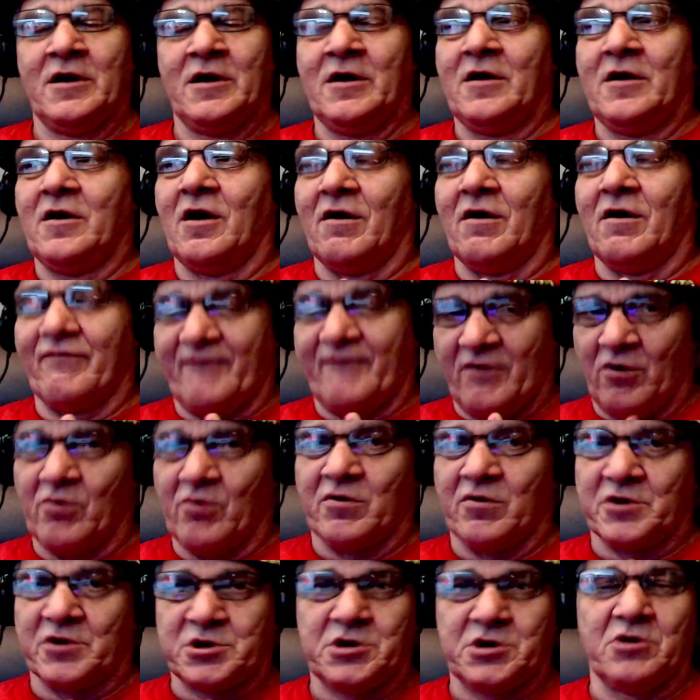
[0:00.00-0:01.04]
of
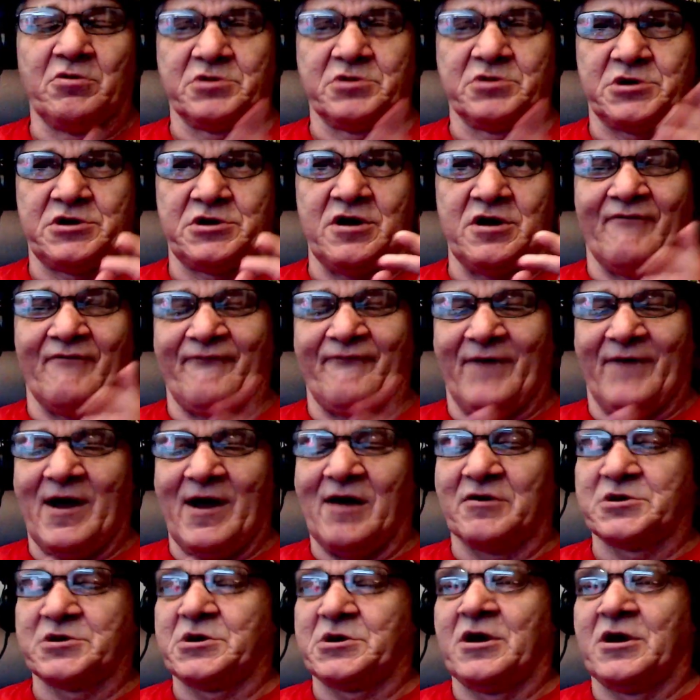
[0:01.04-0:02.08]
course, goes to Tim
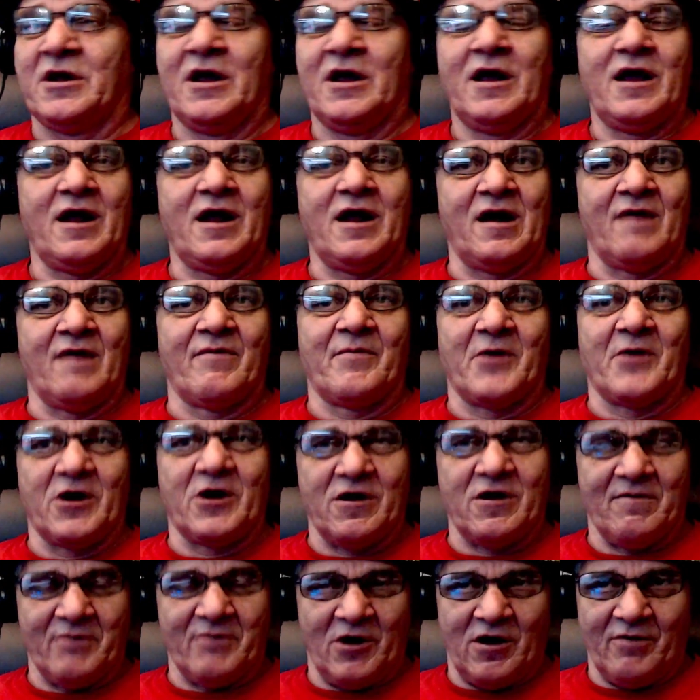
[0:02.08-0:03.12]
Foust and everybody
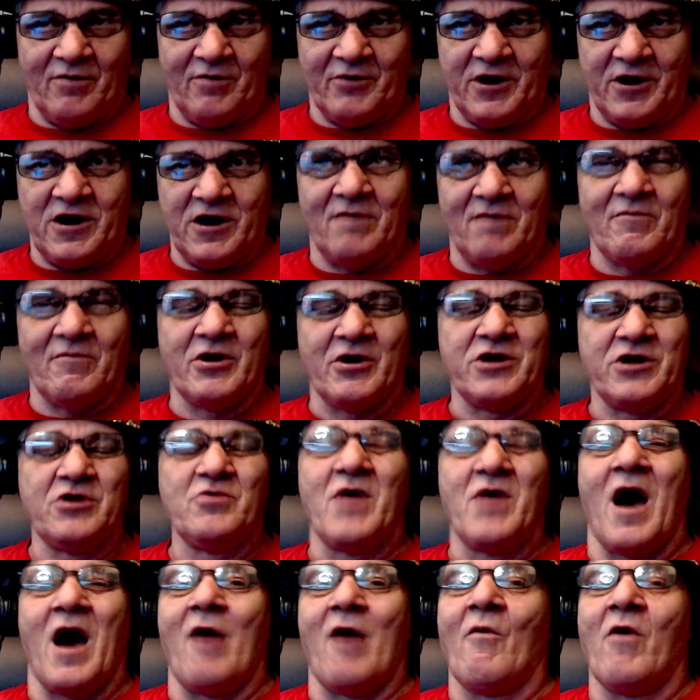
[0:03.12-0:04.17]
involved with him. We do
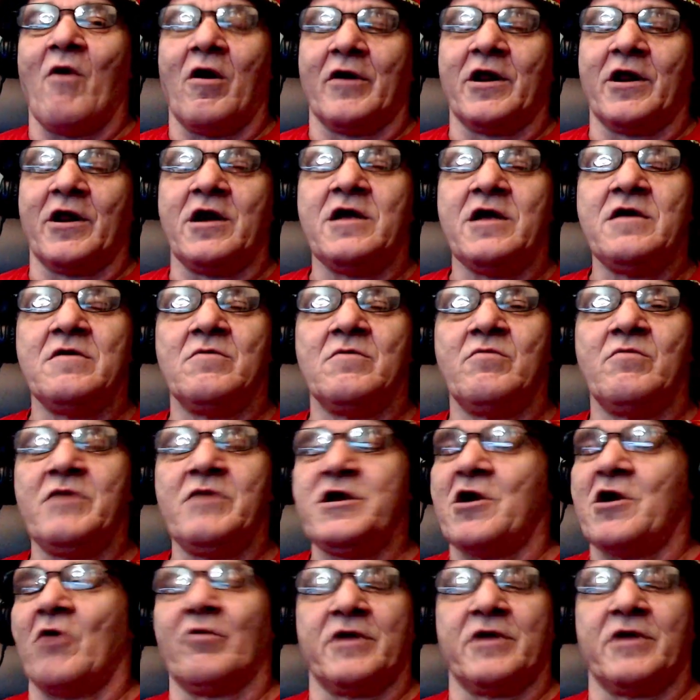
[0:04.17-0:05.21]
not want any. We
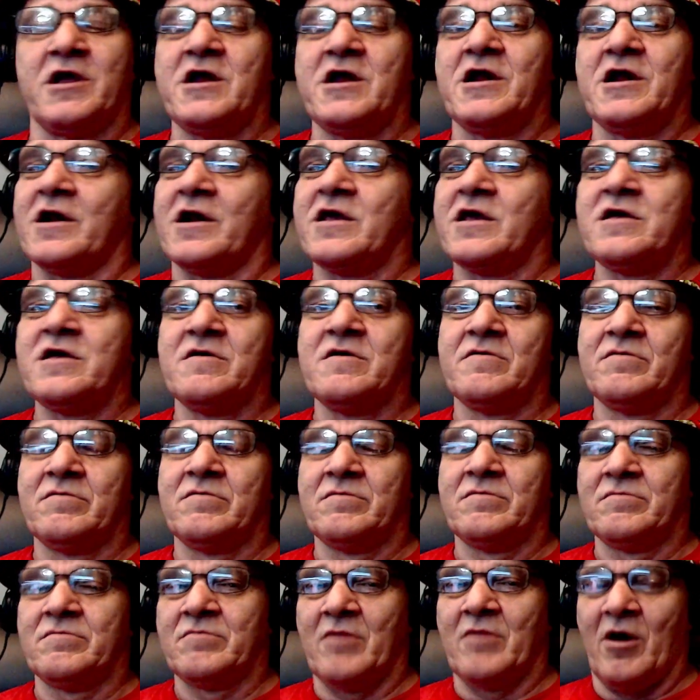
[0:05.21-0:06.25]
don't need any.
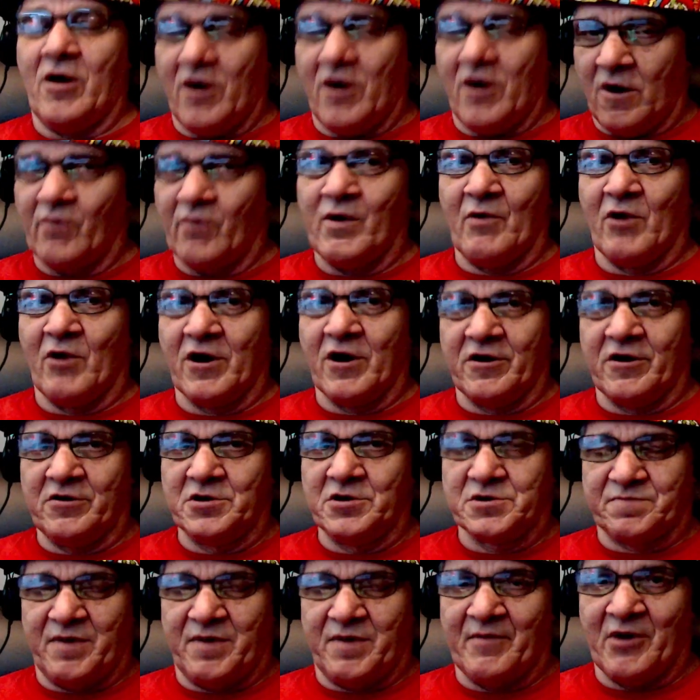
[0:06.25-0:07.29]
All we want to do is
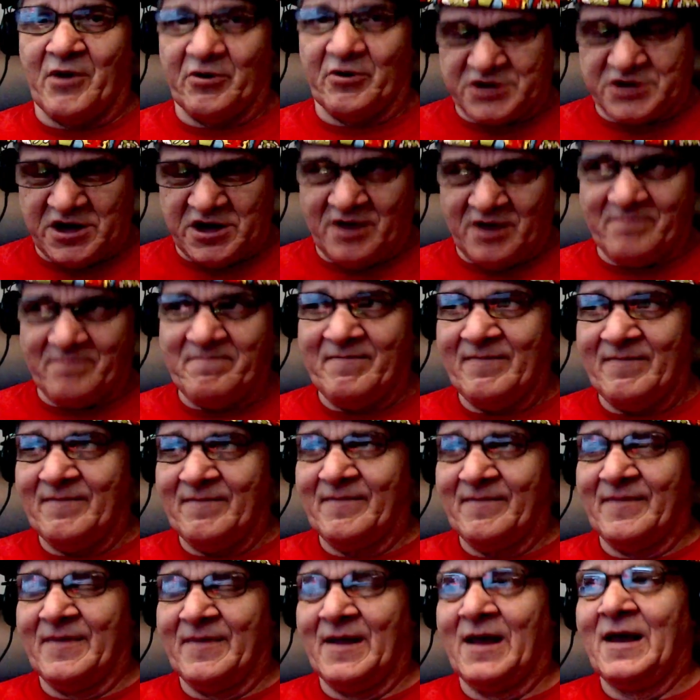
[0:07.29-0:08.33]
promote Tim,
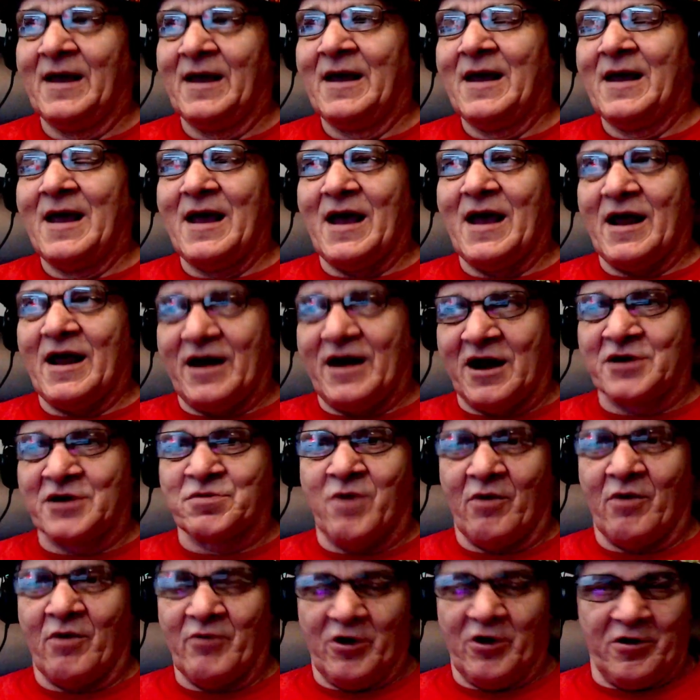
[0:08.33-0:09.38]
and that's what
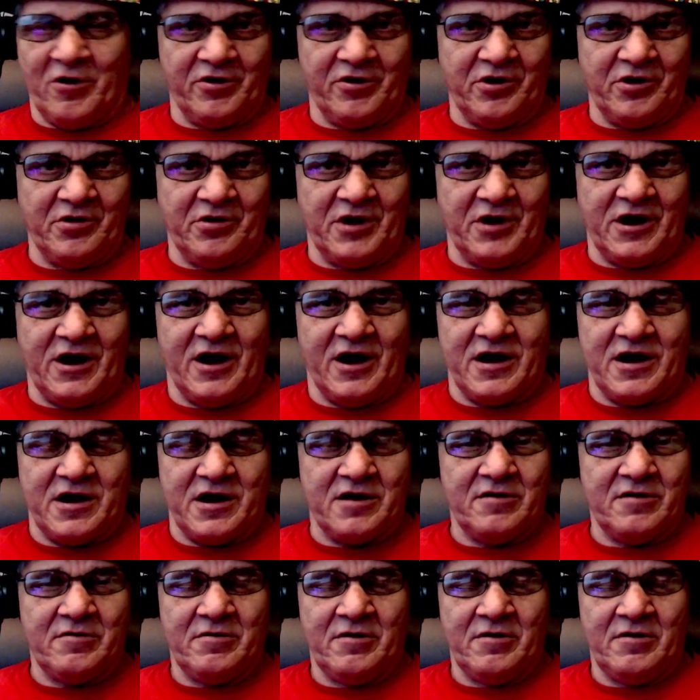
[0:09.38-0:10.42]
we're going to do today.
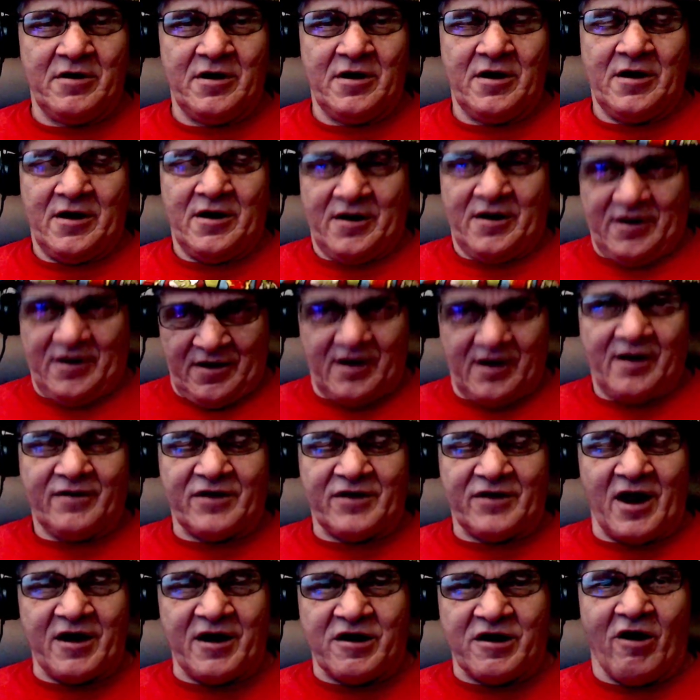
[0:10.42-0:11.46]

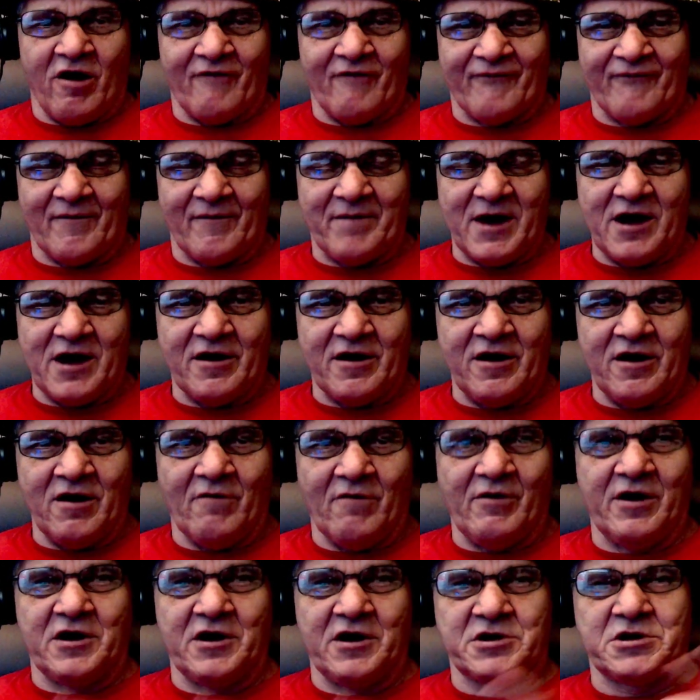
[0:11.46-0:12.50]
Thank y'all for being here
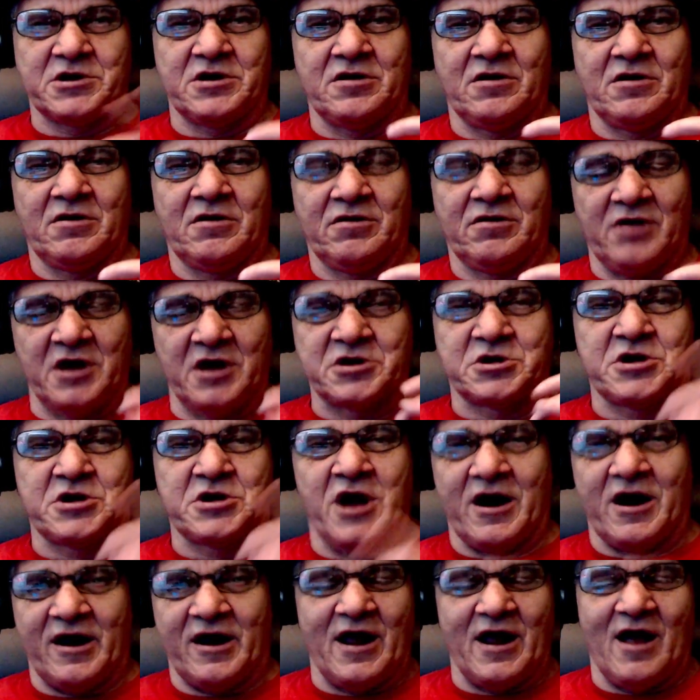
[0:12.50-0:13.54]
with us. Let's check
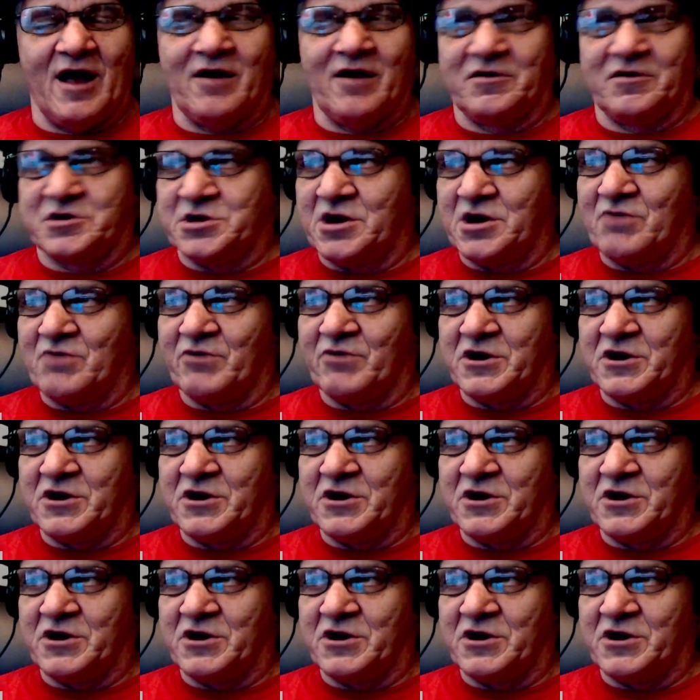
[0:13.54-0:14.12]
it out, see what he's